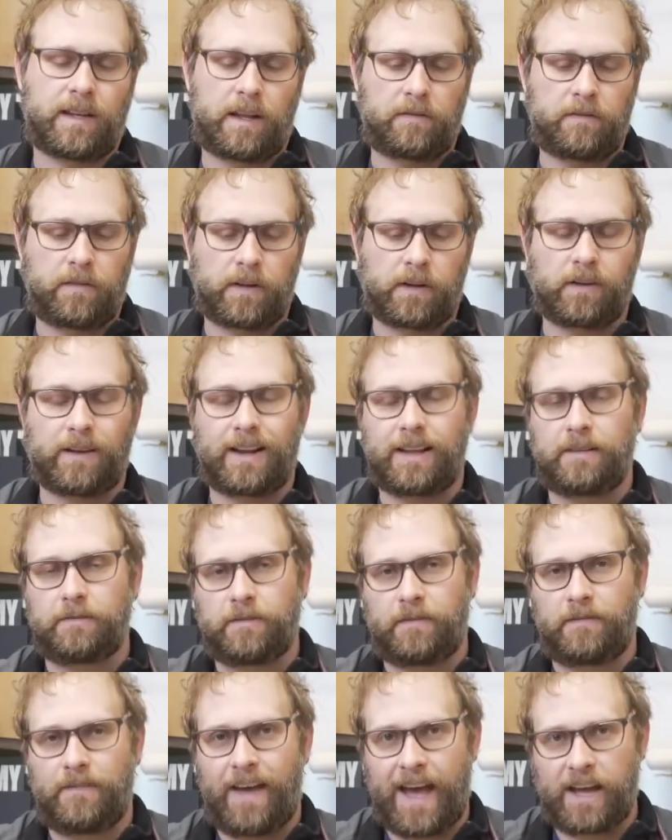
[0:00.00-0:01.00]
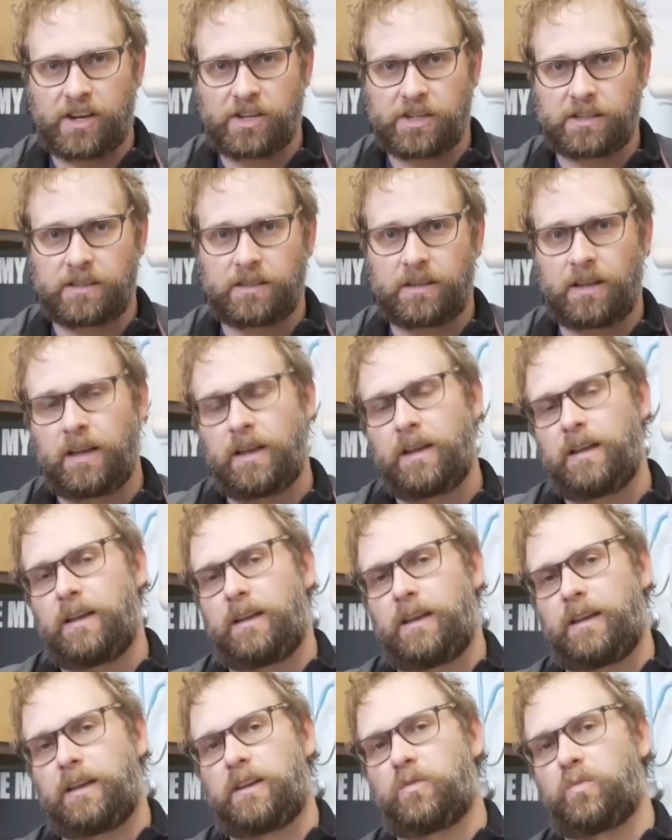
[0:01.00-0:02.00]
in a figure eight fashion.
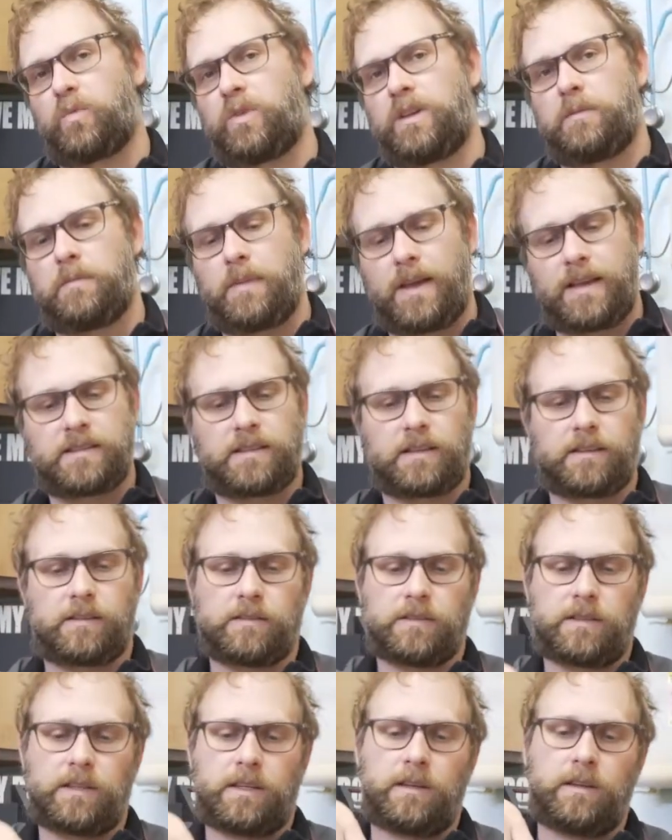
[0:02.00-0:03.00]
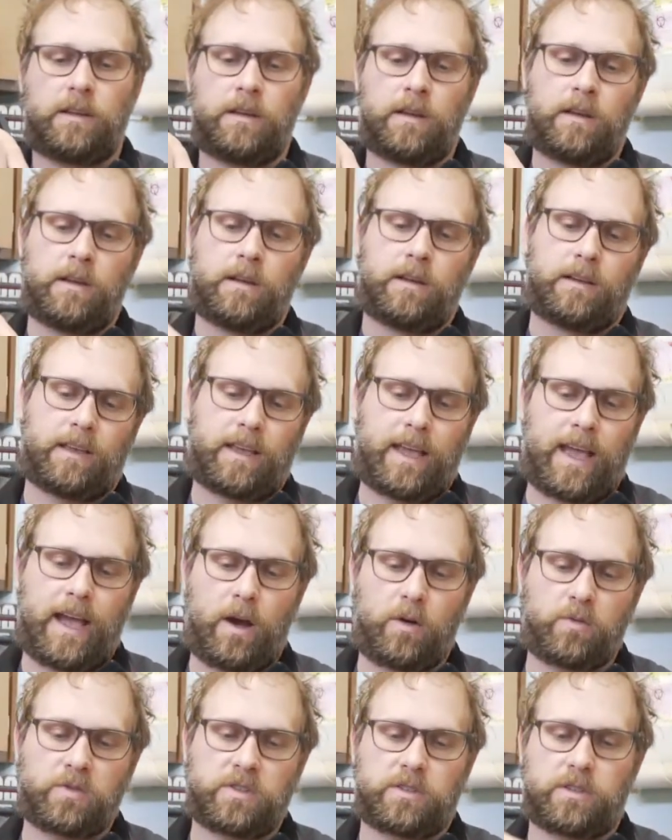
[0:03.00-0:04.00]
And we basically
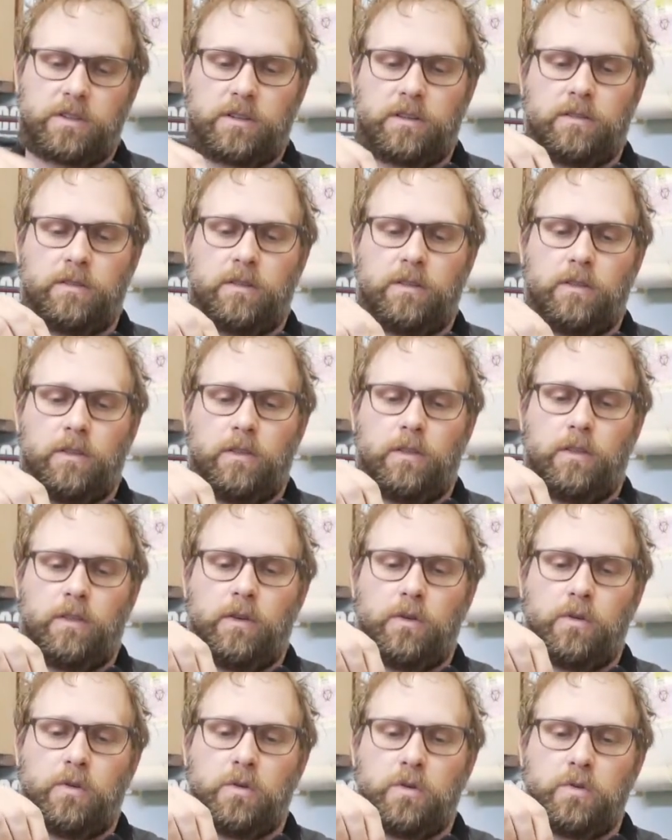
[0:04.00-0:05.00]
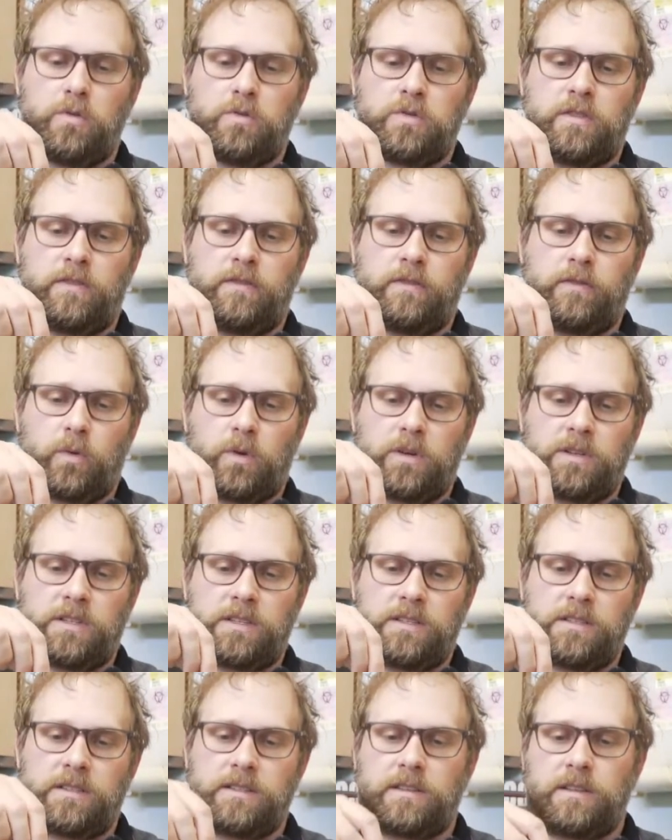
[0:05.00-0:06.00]
counter those
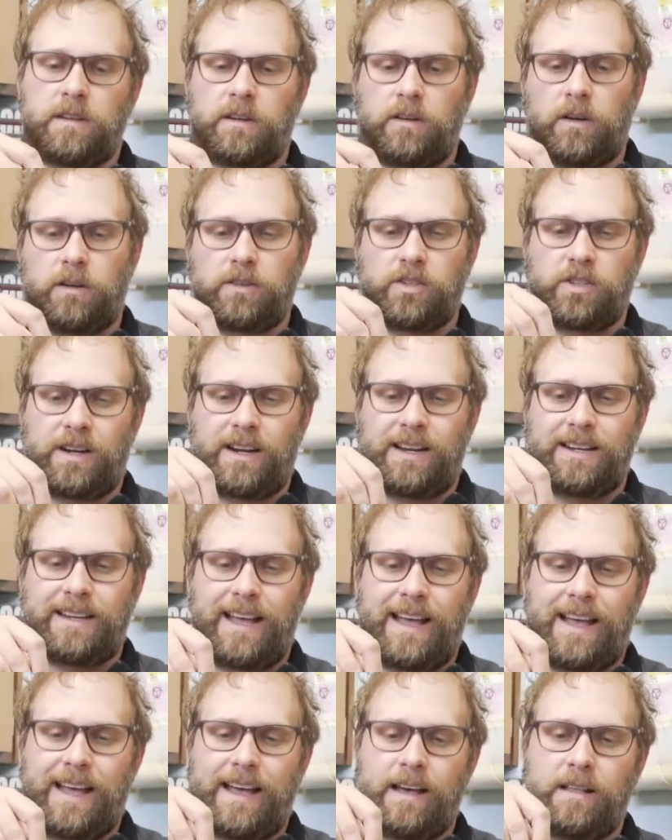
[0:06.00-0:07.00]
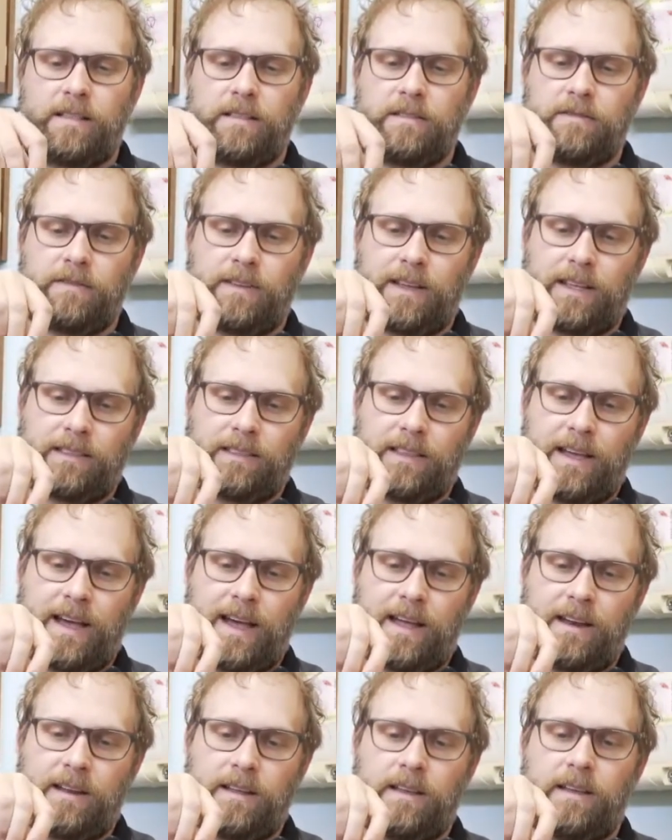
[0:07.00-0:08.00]
forces that are trying to elevate
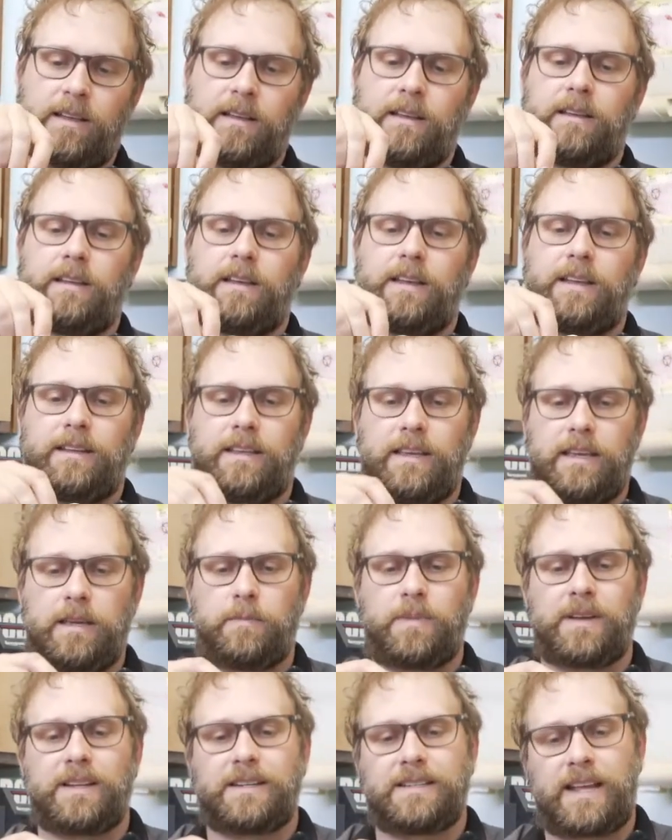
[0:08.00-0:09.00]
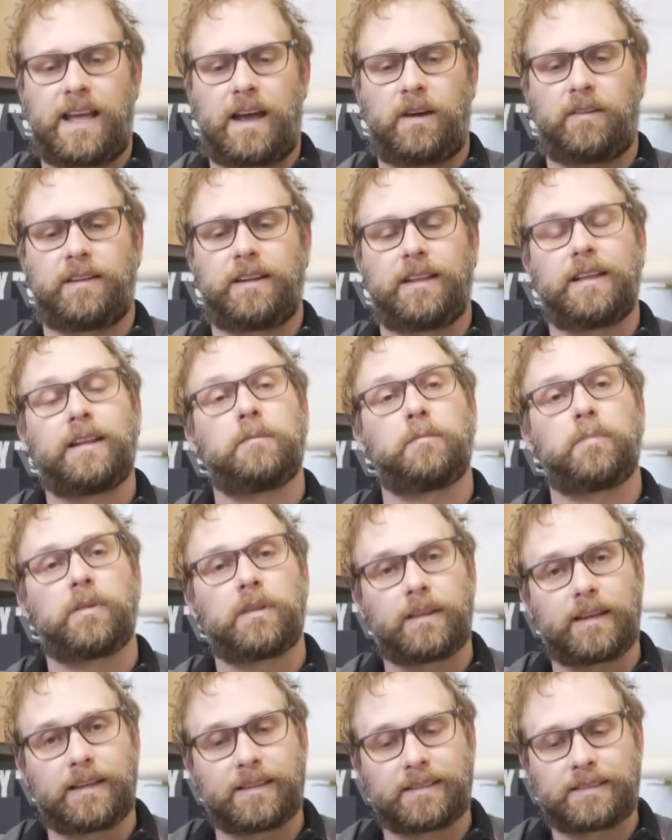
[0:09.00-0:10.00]
that and keep it down and in
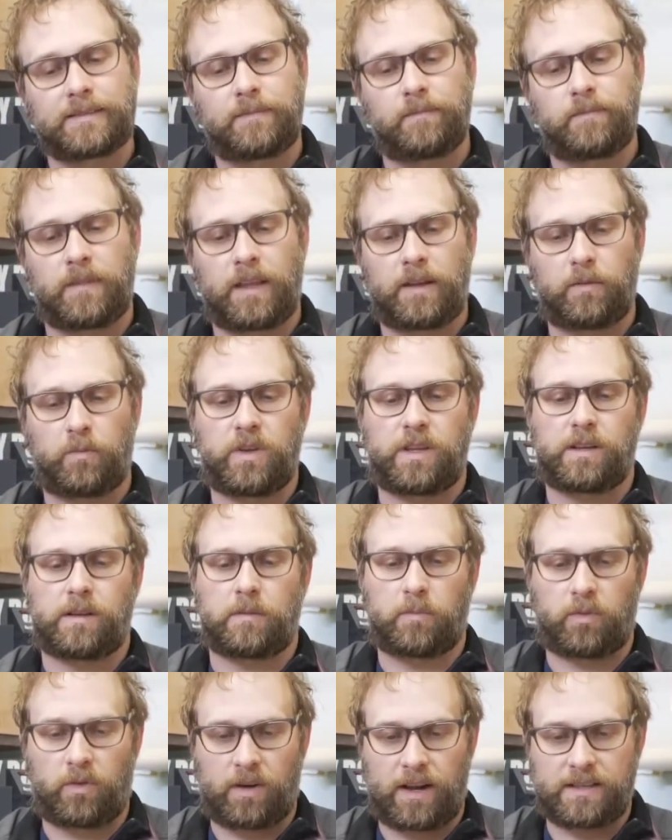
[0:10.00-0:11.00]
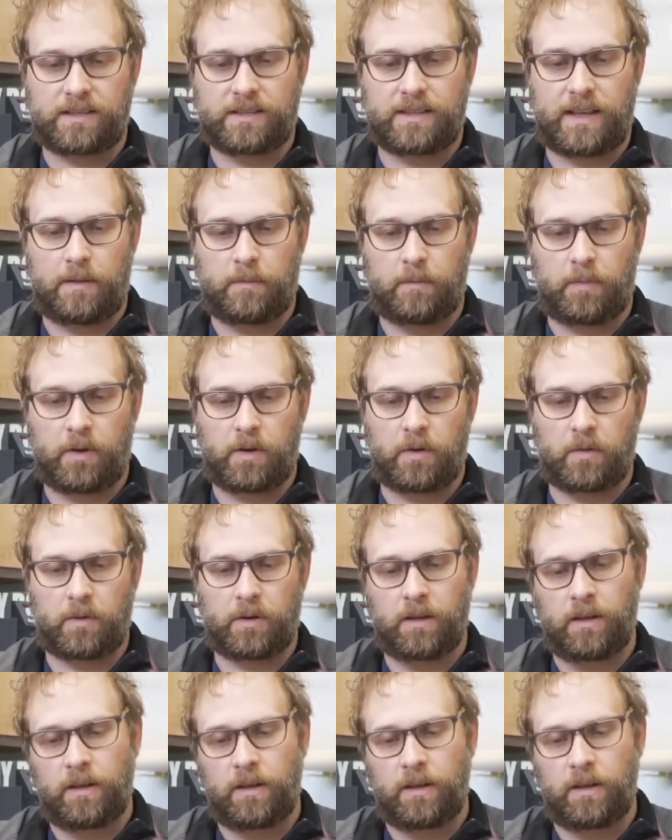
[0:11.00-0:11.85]
place. And we compress that bone.